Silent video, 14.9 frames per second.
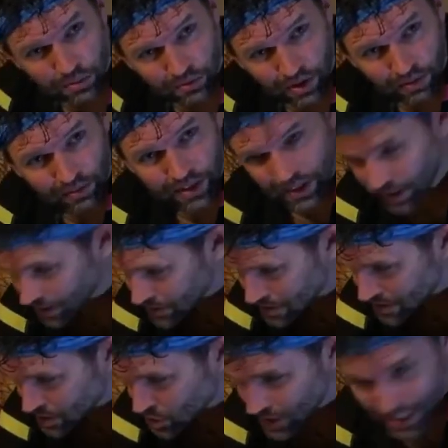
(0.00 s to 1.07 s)
if you have any other
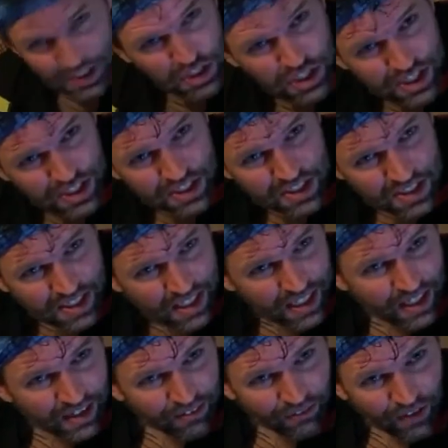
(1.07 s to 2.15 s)
suggestions
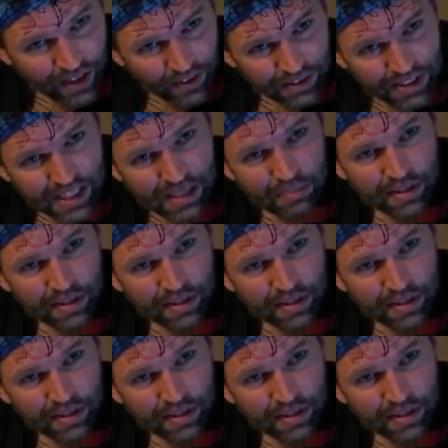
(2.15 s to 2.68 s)
for how to keep